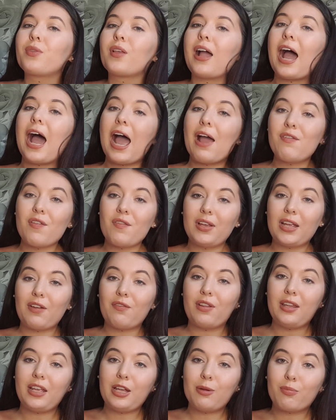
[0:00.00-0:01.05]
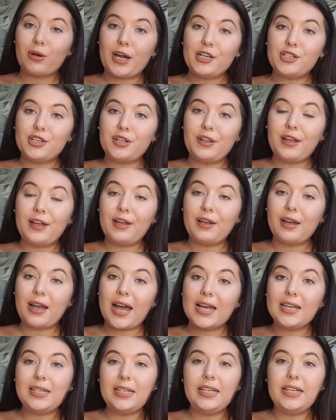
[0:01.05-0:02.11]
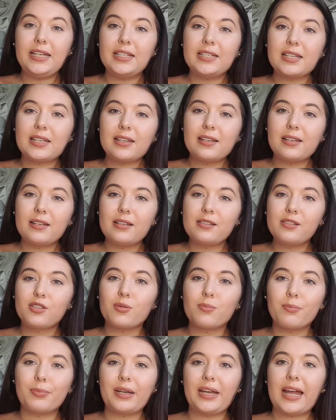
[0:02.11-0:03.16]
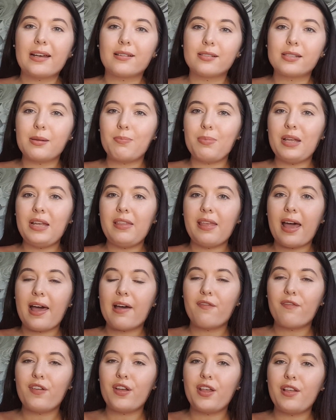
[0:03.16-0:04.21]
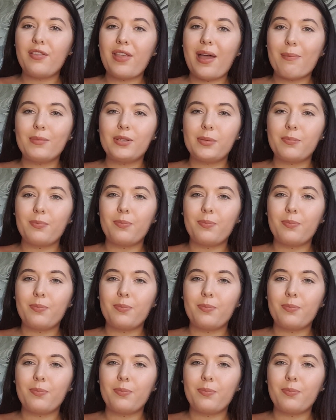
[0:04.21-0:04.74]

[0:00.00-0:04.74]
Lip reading: I've never given the impression that I need somebody else to be there for them